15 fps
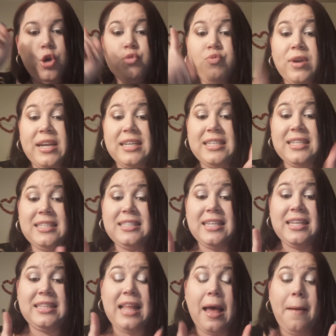ring a ding
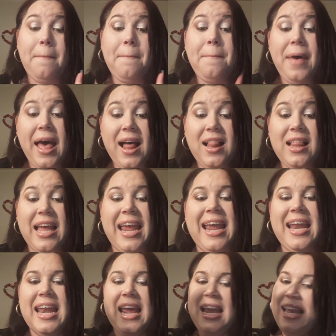ding that bell,
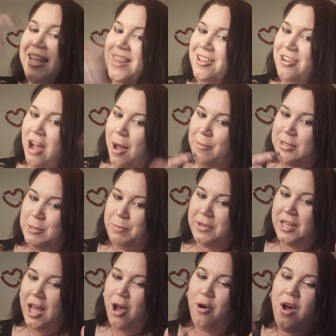and in the comments
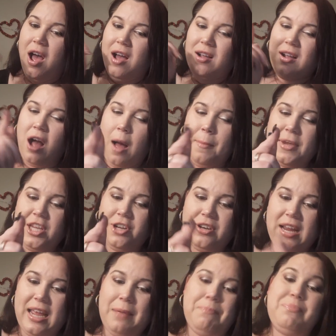below, comment your
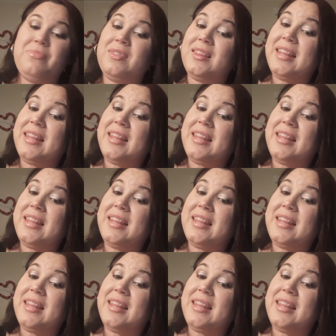name.